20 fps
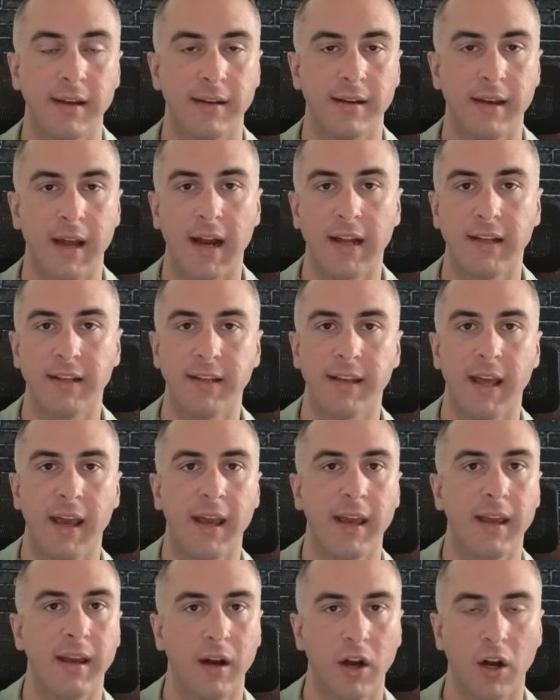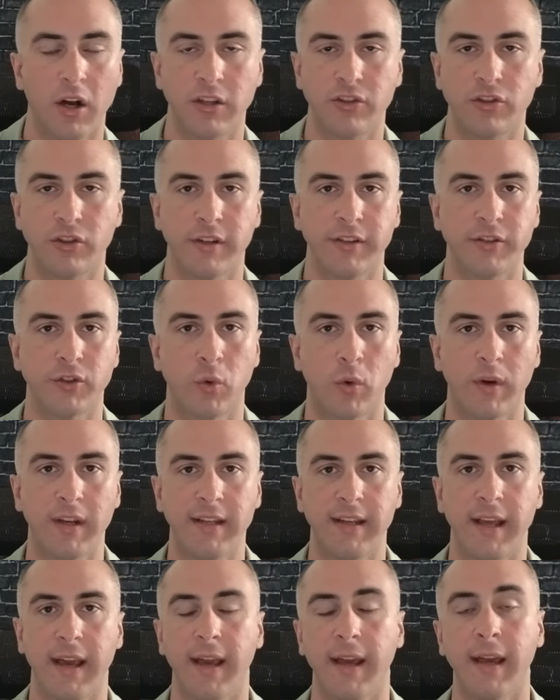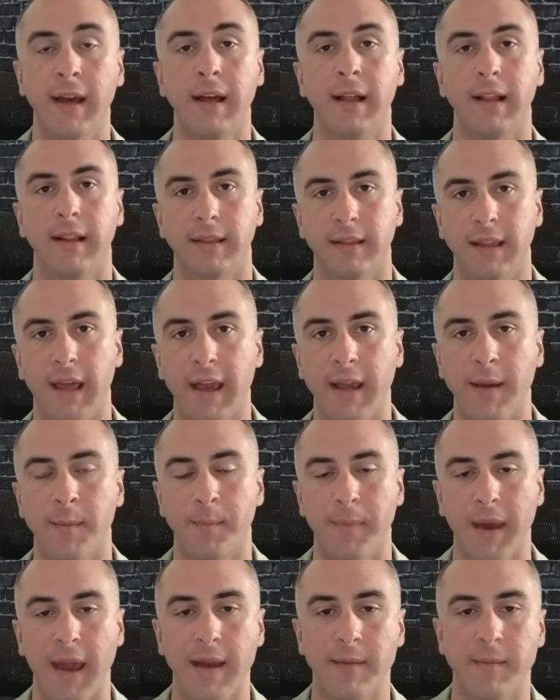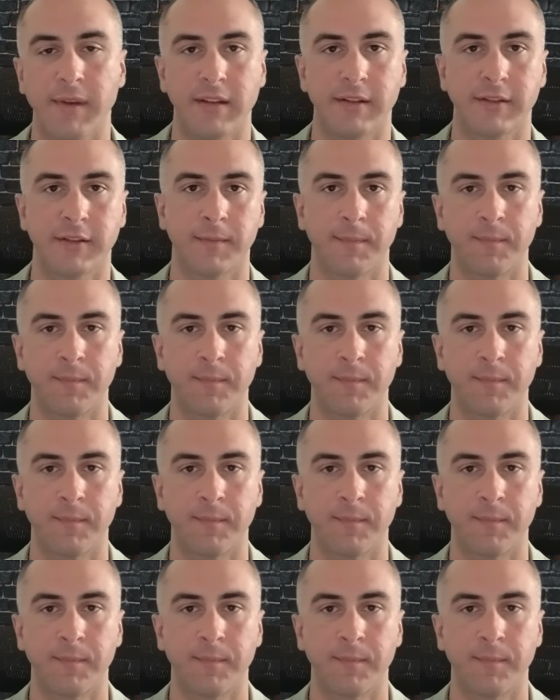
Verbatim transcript: 90 day, 120 day late payments.